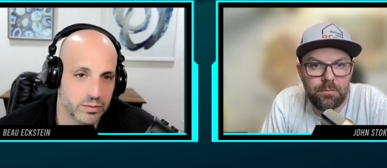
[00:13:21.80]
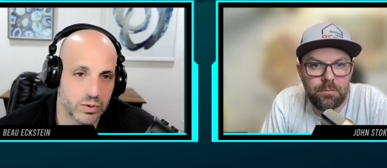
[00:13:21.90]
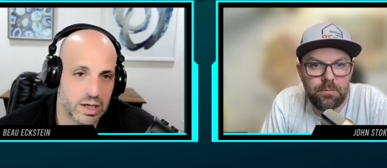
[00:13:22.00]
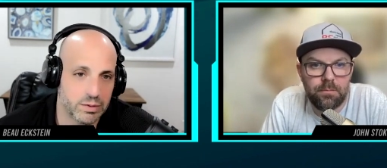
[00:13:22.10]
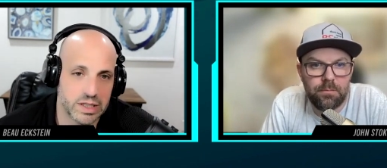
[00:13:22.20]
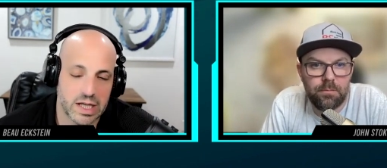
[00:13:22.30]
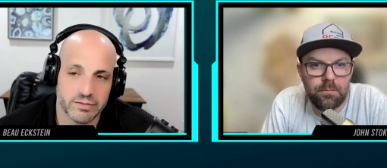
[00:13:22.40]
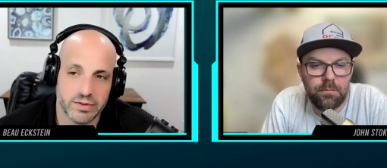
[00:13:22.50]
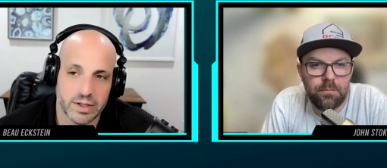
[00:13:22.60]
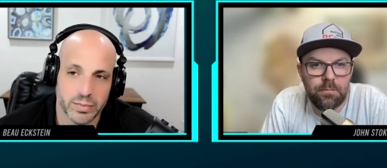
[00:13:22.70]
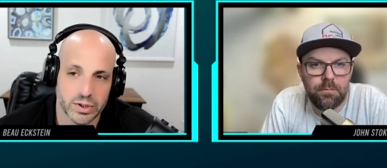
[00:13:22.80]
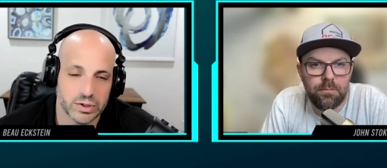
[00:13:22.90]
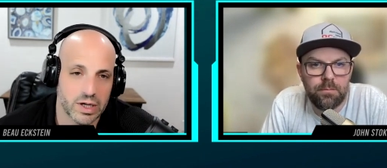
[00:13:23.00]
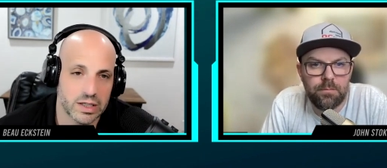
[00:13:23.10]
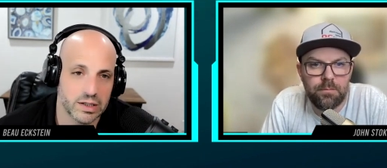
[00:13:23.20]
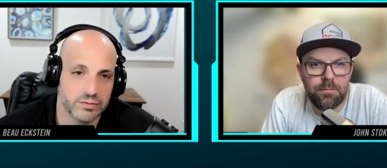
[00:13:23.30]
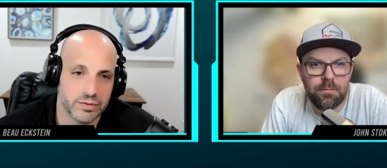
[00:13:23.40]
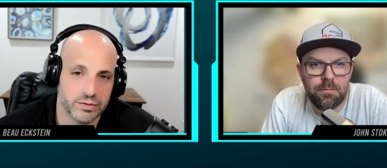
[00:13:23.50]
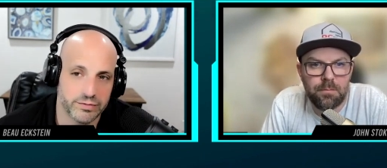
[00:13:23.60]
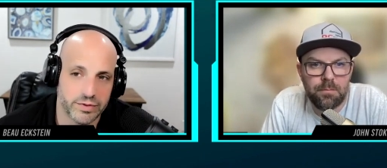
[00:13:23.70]
Speaker 1: what I would get if I booked directly
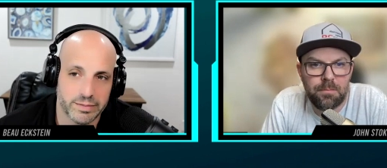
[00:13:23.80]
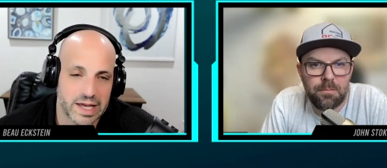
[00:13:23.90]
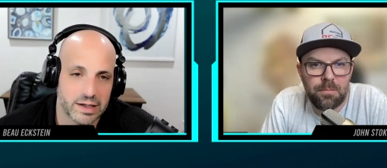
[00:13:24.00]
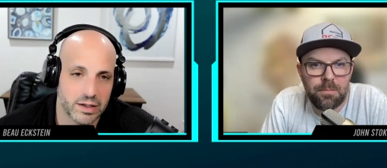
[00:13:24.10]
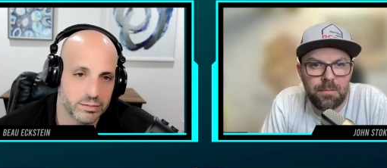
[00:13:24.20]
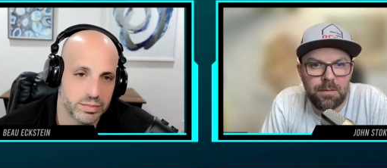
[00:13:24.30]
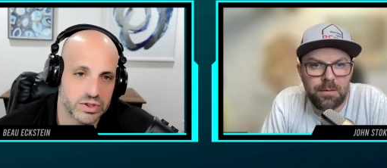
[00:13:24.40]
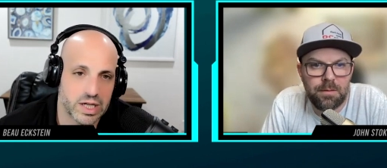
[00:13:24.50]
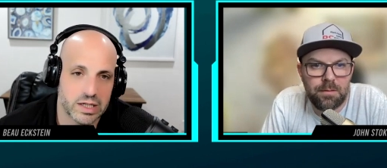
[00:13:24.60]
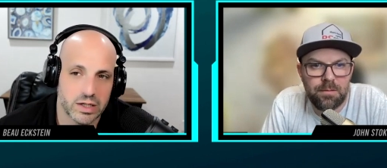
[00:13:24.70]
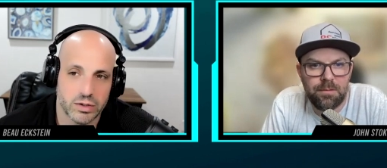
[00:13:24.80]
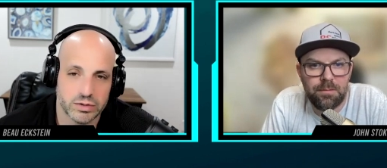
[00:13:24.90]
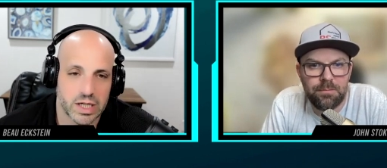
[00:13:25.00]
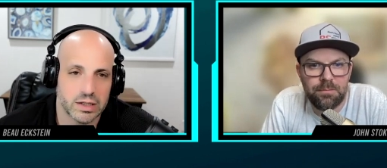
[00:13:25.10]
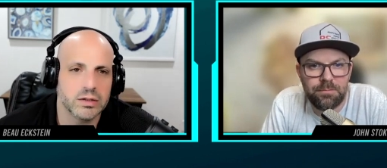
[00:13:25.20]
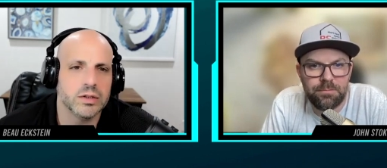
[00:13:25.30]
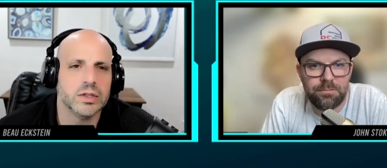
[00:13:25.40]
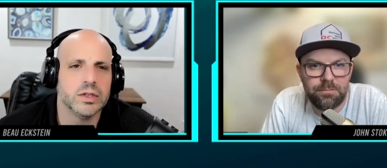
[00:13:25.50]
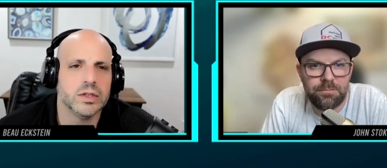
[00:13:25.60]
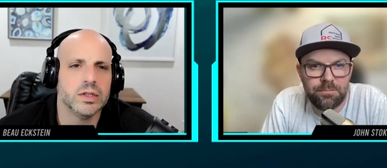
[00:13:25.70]
from that per se hotel.
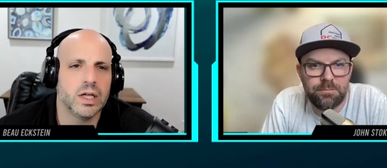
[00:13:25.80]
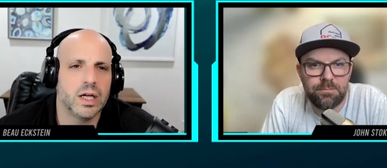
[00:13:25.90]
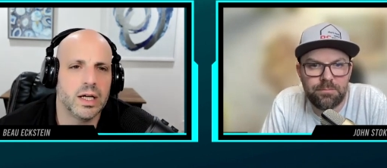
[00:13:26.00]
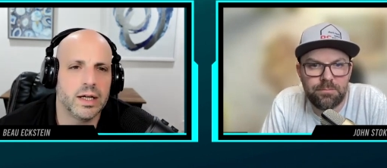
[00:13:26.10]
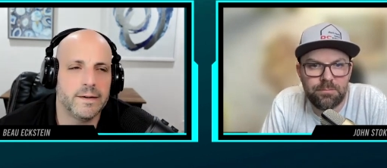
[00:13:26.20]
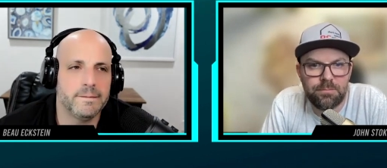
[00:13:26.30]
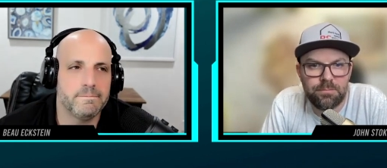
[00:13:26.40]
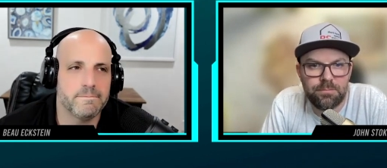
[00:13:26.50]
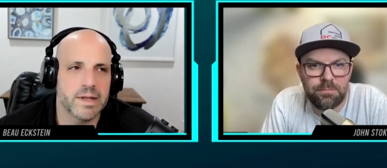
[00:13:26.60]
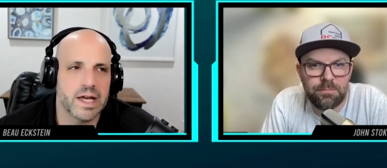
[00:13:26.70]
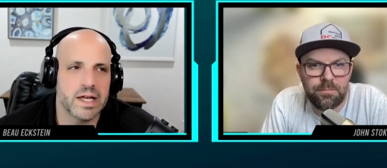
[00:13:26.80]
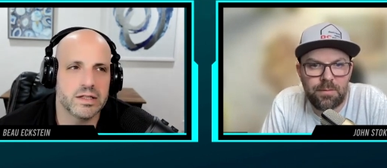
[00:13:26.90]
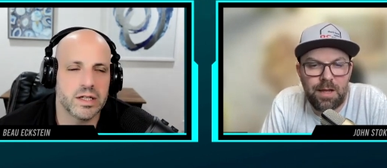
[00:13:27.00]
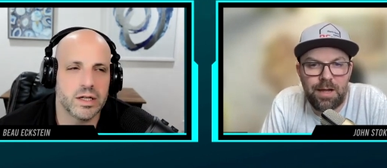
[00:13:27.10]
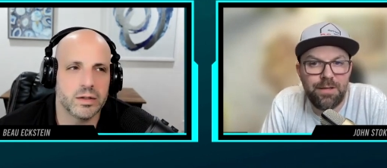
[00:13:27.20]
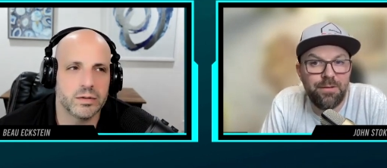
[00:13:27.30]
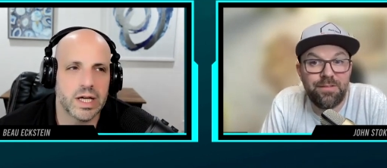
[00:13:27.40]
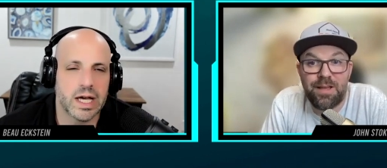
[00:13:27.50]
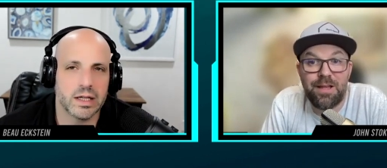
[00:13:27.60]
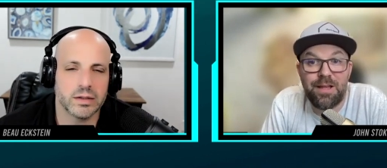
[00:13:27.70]
Um, and so I used
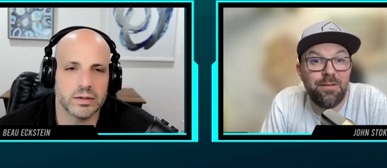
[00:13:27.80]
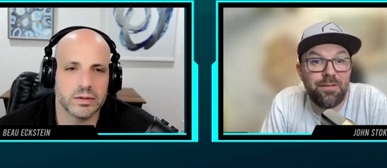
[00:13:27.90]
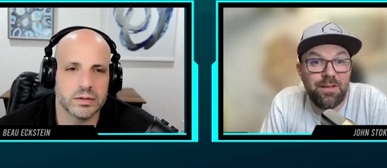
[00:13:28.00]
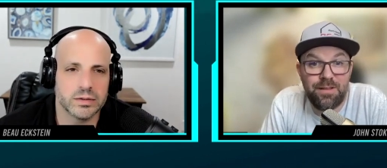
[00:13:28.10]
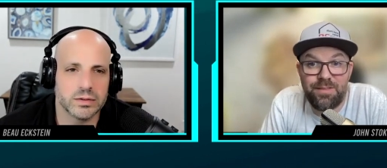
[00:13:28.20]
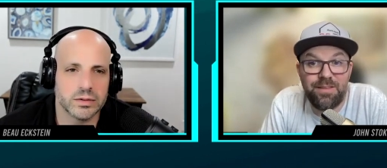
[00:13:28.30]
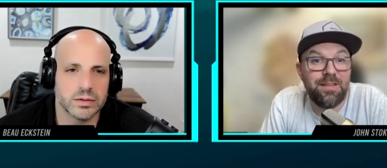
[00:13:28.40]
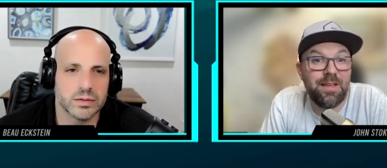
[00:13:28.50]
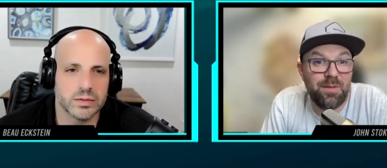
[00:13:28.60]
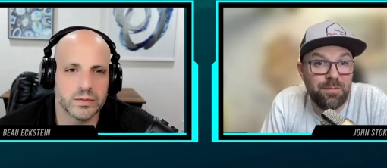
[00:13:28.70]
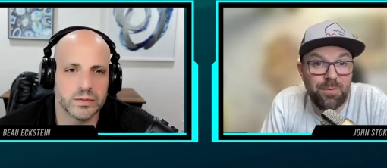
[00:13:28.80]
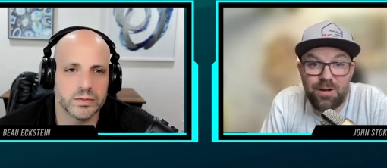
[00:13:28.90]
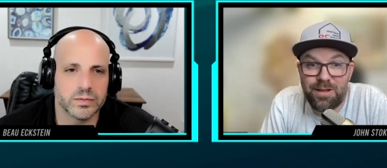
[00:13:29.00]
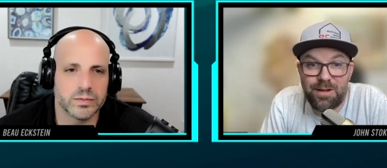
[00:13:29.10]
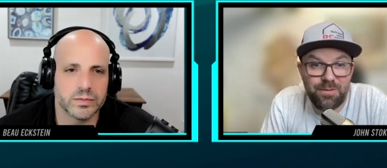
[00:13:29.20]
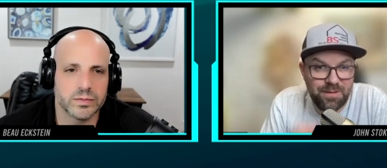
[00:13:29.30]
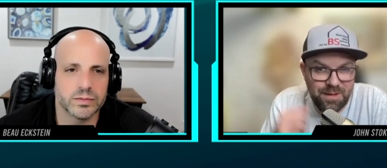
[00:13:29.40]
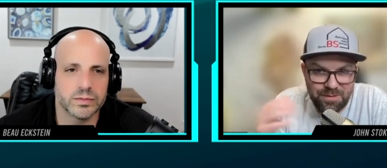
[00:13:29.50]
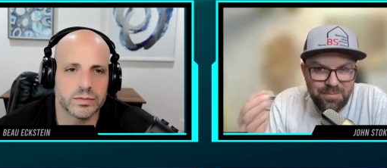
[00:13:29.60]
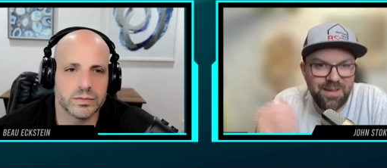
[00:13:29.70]
yeah. I
Speaker 2: used it the same as well. I was
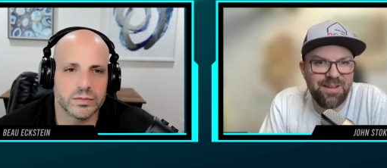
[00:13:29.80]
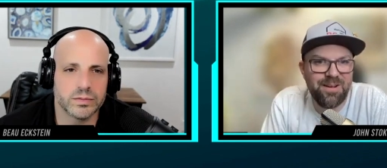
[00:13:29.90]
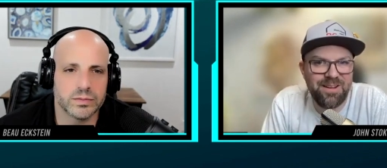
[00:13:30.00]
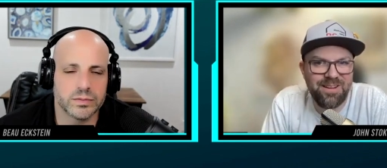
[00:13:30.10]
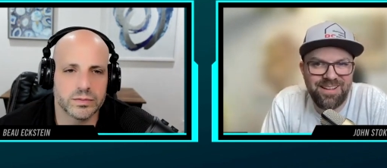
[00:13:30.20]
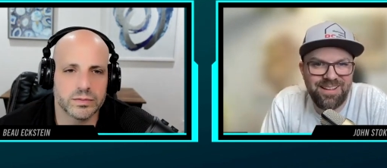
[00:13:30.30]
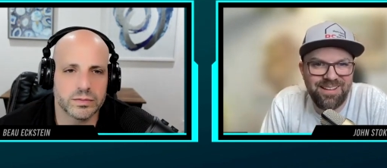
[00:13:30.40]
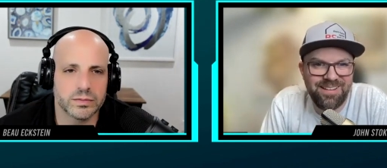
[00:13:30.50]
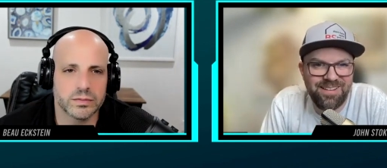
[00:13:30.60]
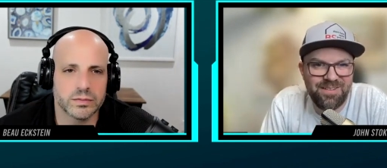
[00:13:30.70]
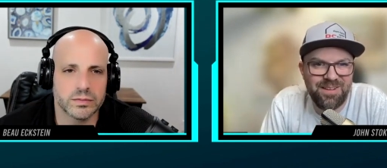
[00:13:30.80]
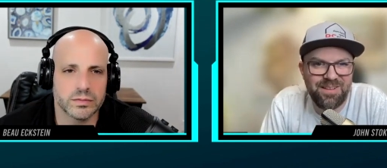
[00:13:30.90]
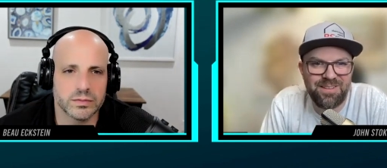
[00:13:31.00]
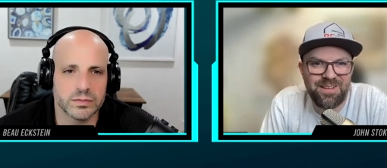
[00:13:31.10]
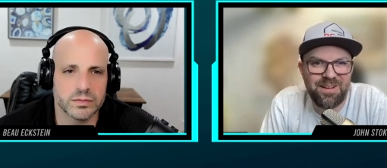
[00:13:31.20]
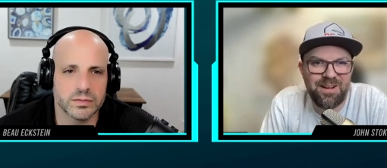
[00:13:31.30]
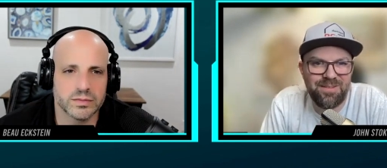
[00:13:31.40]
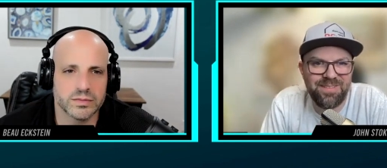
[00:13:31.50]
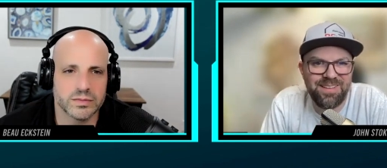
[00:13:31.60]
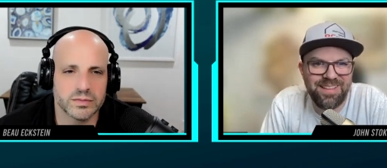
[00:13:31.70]
I was big on uh,
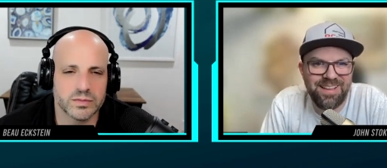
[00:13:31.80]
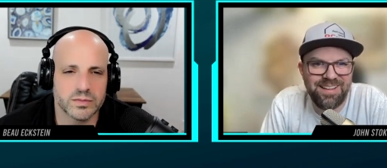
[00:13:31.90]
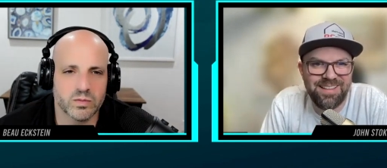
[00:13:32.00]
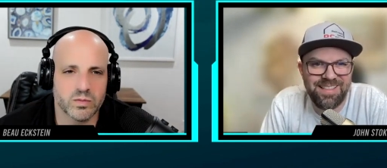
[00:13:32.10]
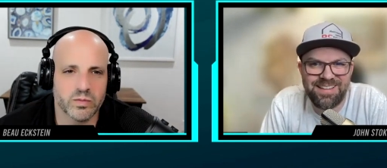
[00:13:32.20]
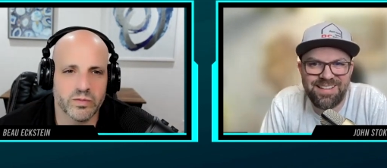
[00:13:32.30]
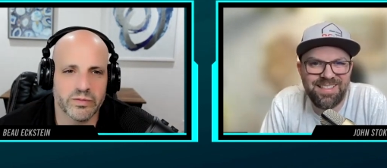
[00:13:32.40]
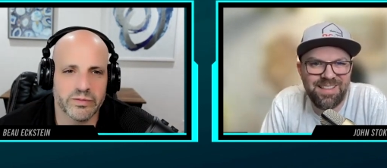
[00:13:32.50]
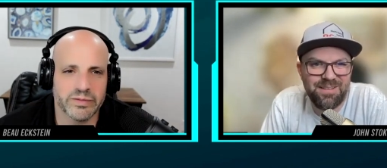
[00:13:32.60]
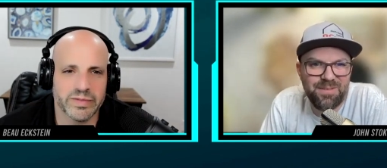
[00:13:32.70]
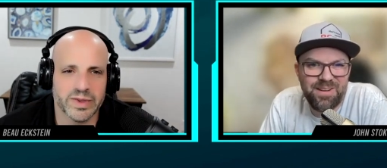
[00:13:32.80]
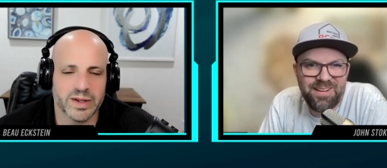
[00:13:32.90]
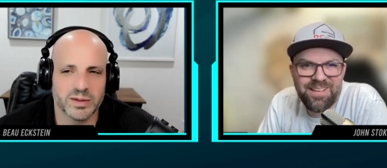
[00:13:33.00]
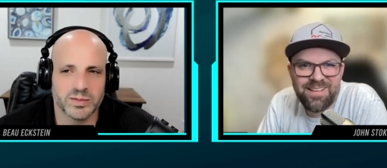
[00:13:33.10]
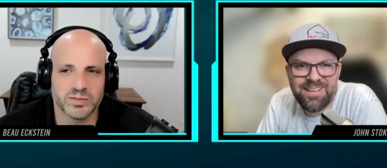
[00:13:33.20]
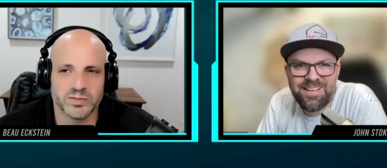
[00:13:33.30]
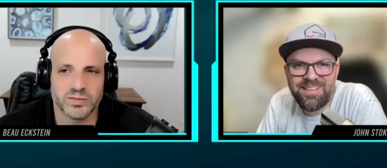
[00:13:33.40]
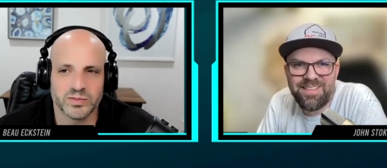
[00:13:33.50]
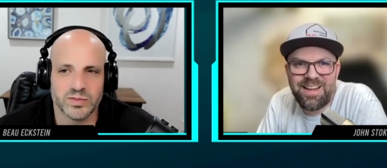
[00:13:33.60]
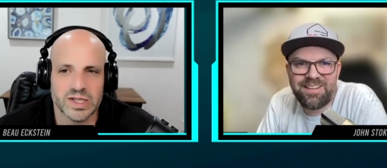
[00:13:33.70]
hotels.com. Get that get that tenth night free, and then